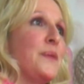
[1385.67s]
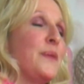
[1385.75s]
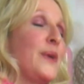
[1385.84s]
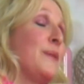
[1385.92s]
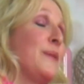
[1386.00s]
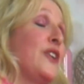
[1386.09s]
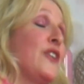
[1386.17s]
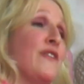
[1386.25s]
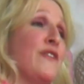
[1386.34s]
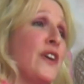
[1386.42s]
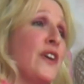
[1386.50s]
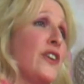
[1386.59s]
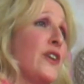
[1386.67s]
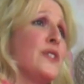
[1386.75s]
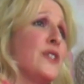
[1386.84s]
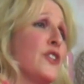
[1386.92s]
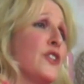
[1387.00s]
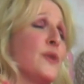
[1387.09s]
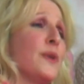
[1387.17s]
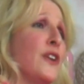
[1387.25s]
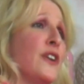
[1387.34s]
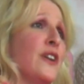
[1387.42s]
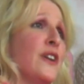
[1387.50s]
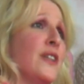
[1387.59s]
My grandfather, he was an
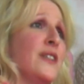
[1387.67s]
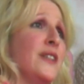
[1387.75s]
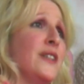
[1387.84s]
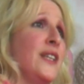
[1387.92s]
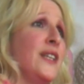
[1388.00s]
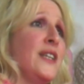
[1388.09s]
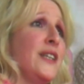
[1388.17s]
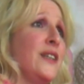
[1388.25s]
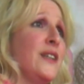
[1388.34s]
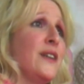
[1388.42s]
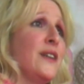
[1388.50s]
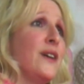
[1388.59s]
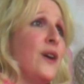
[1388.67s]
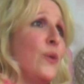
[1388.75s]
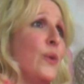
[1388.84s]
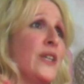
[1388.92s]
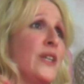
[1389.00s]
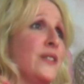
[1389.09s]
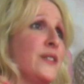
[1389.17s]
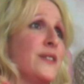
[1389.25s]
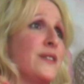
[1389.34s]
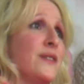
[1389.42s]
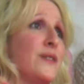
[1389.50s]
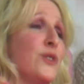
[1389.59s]
entrepreneur, and he
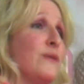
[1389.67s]
always